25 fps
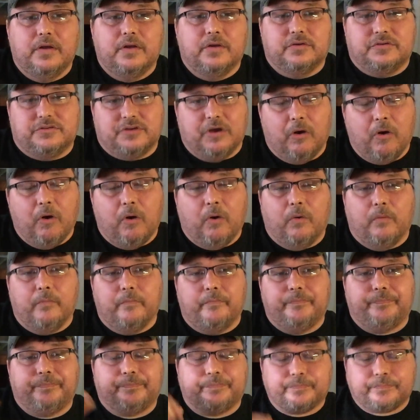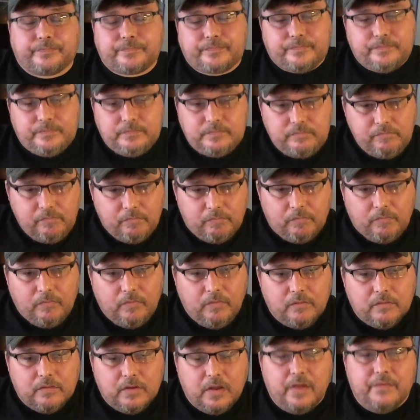So
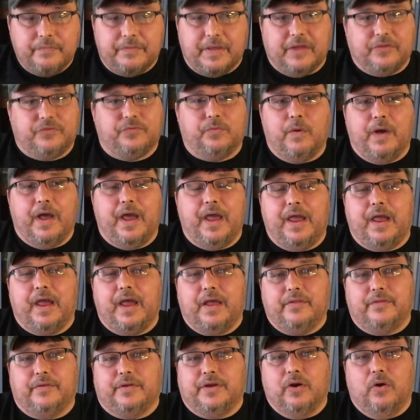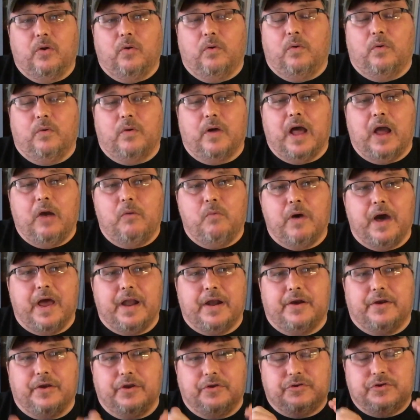that's why, I
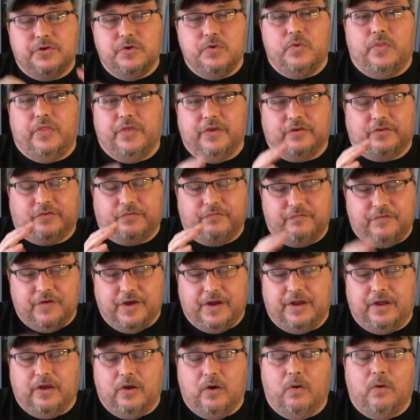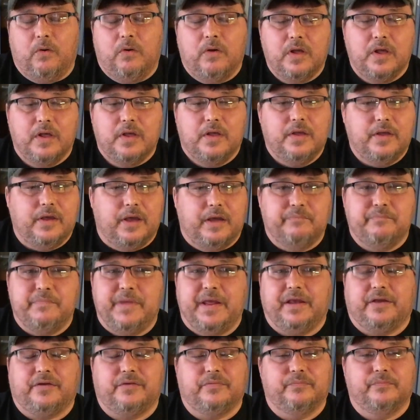wanted to do this video and
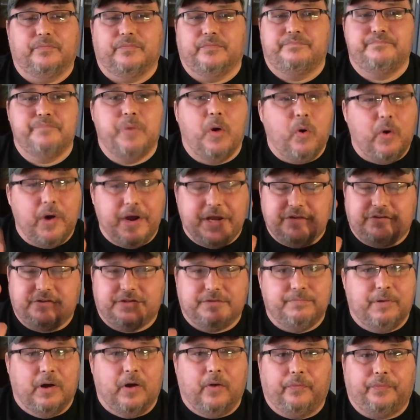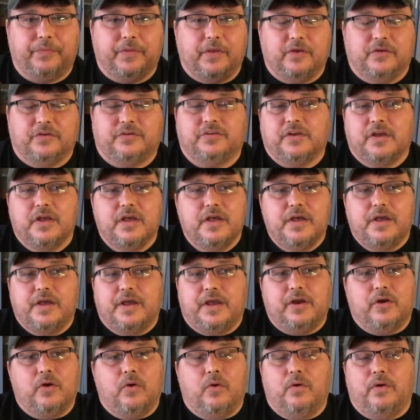make points about this.
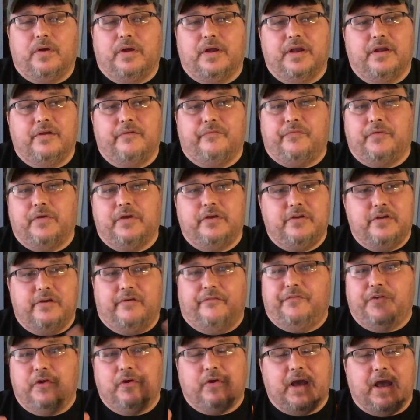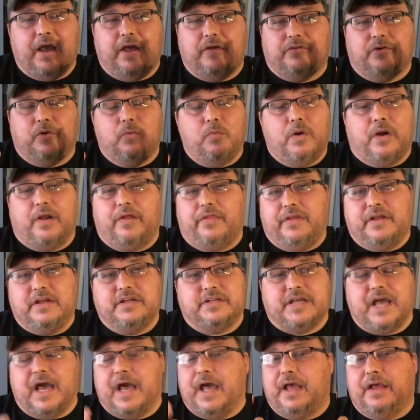And if you guys are one of these
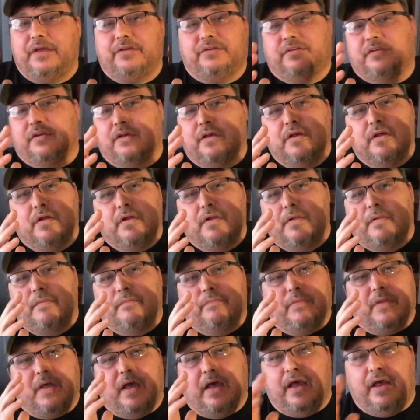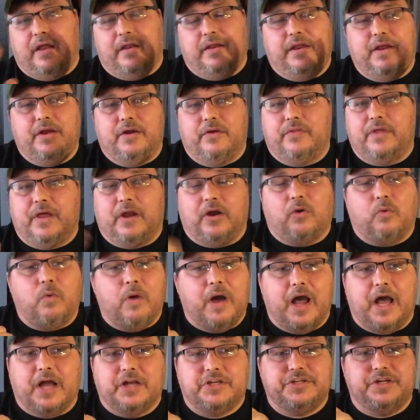guys on here that are
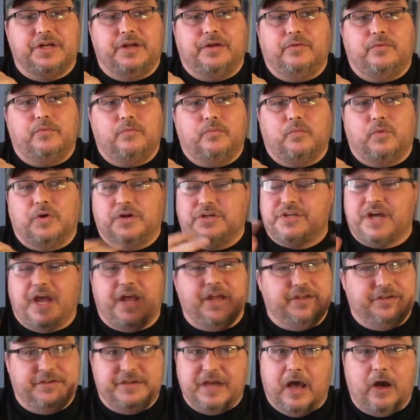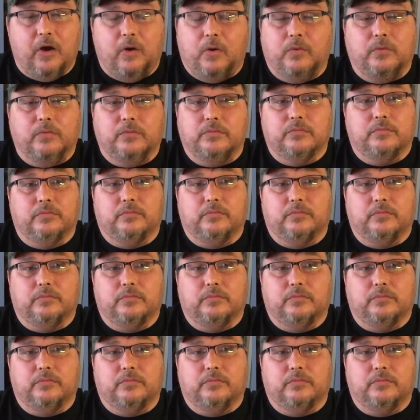watching, which I doubt,